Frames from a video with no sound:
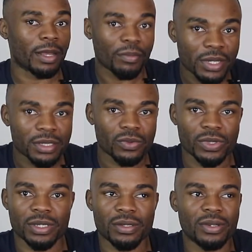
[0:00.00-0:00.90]
like missing, which
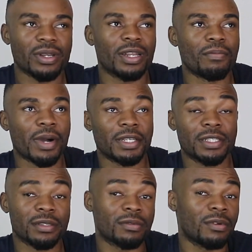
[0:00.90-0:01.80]
is not really
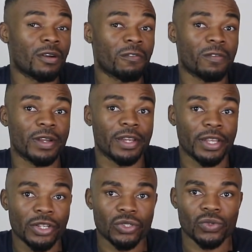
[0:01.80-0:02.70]
much of an
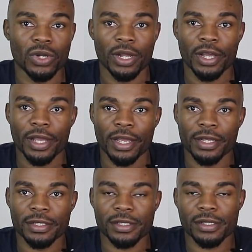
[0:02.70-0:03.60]
issue,
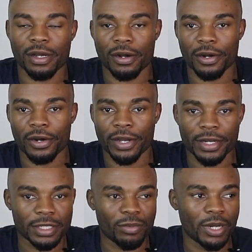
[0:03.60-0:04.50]
it's a
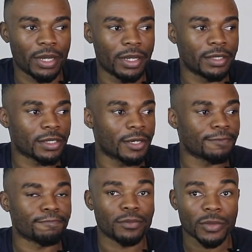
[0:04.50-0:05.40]
display, it's
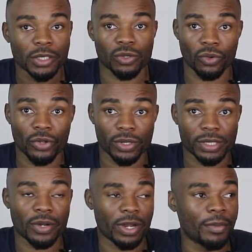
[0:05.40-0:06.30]
audio, it's
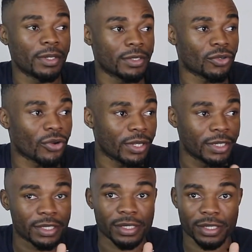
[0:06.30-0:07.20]
sound,
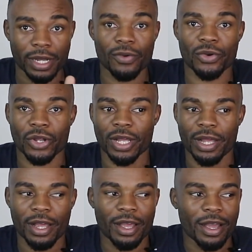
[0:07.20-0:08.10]
it's sound.
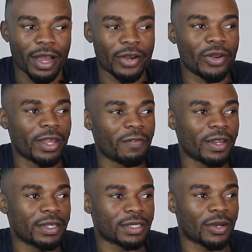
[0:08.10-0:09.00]
I don't have
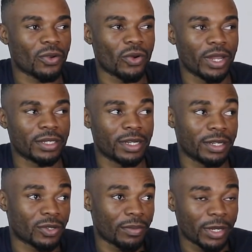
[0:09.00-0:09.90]
any sound connected,
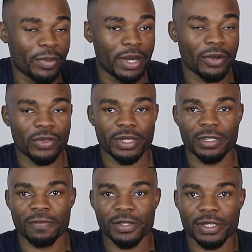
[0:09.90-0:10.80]
so I'm depending on the
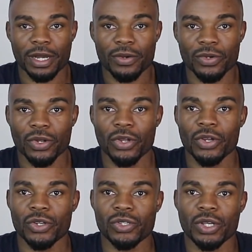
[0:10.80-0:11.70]
TV sound
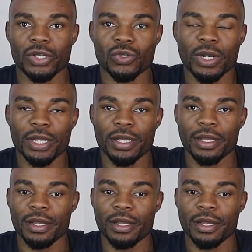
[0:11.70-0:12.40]
to actually